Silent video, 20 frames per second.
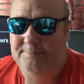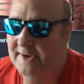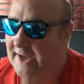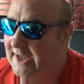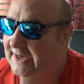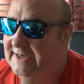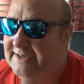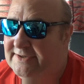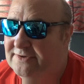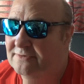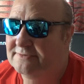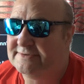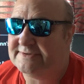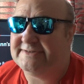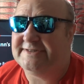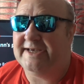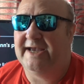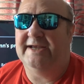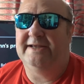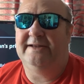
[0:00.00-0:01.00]
and he don't
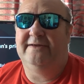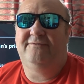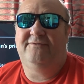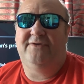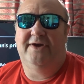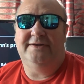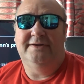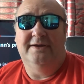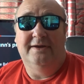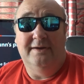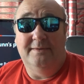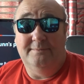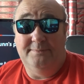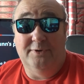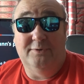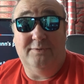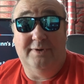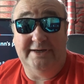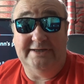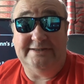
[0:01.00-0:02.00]
say anything.
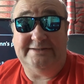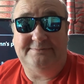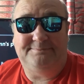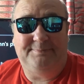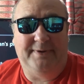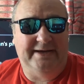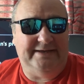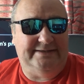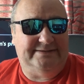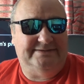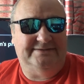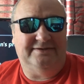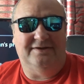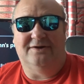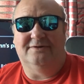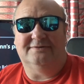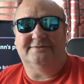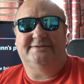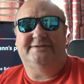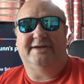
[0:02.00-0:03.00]
But when he speaks, they're
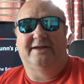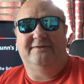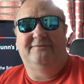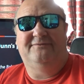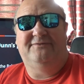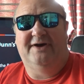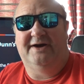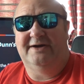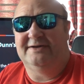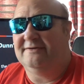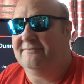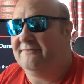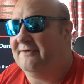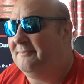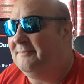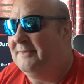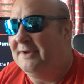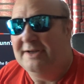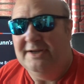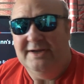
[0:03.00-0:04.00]
all terrified of
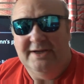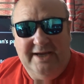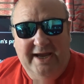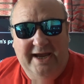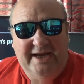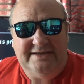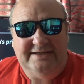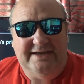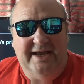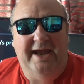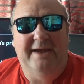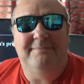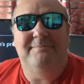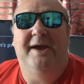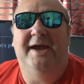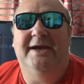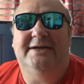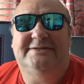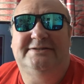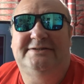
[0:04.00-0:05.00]
him. He, he
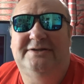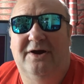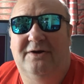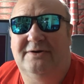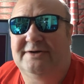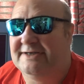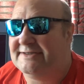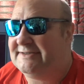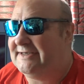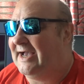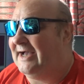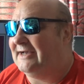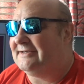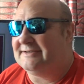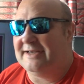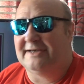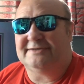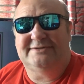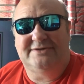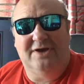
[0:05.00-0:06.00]
makes sure, because I,
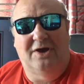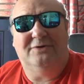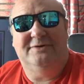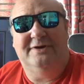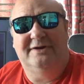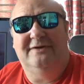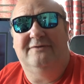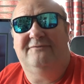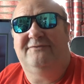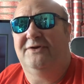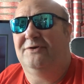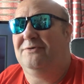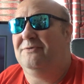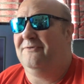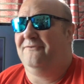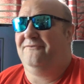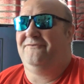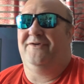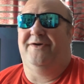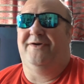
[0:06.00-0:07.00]
I saw an interview with